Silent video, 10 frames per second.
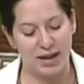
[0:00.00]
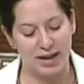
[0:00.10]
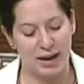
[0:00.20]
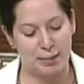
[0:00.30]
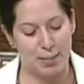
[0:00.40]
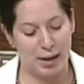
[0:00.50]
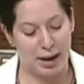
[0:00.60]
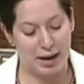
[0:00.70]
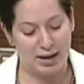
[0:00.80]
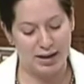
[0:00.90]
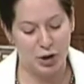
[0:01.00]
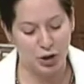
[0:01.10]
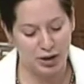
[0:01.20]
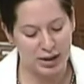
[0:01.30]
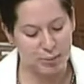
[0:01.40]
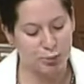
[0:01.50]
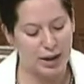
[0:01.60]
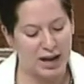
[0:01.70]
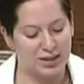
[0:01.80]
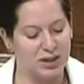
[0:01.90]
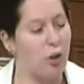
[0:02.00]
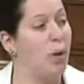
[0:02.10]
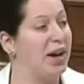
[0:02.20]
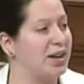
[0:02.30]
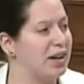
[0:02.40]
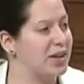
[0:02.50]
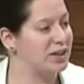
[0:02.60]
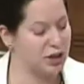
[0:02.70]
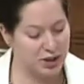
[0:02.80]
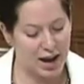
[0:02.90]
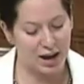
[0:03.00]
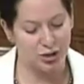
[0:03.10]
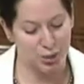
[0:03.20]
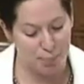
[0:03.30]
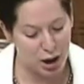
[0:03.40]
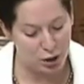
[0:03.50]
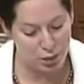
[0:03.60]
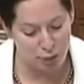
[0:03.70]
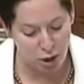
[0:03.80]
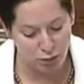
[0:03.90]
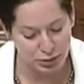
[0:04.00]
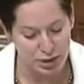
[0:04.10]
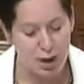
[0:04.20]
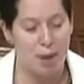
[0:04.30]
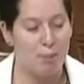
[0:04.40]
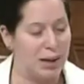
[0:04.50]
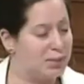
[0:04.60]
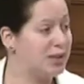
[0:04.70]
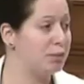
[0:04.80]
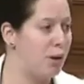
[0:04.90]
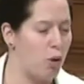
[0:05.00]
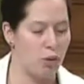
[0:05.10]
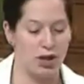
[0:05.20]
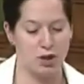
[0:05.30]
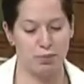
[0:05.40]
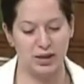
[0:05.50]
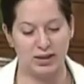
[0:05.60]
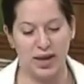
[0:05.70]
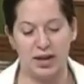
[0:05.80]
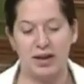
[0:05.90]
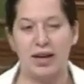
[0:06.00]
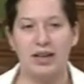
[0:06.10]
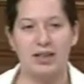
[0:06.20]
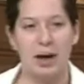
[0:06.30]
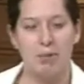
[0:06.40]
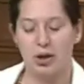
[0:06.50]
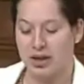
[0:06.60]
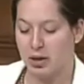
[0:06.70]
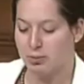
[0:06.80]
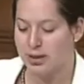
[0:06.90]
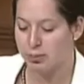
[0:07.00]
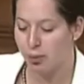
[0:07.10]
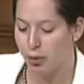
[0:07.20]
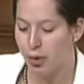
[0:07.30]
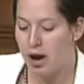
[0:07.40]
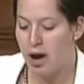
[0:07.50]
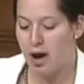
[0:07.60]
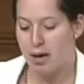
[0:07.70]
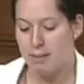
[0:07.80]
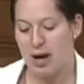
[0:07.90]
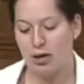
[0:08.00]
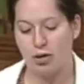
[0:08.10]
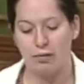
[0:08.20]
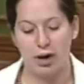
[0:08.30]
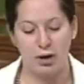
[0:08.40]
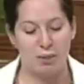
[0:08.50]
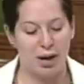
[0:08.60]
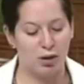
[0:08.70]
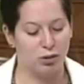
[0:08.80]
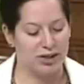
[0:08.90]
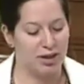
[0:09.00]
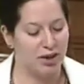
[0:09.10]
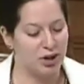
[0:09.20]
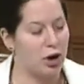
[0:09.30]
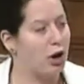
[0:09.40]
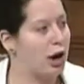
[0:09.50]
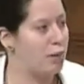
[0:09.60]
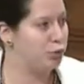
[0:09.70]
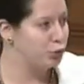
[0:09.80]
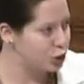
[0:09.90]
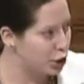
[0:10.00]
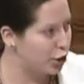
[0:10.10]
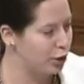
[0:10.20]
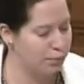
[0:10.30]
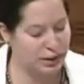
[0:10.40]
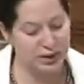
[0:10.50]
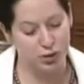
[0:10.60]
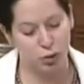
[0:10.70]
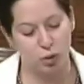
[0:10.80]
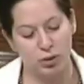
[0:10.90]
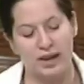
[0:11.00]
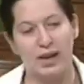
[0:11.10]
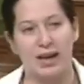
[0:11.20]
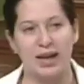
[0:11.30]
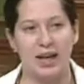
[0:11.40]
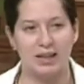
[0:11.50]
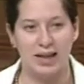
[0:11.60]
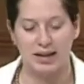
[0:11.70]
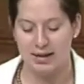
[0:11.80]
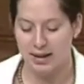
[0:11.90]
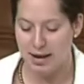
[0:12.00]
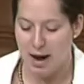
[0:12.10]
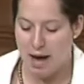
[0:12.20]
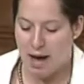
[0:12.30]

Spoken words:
is the NDP is proud of our international reputation worldwide, even though I think it has been, Canada's reputation has been undermined by the Conservative government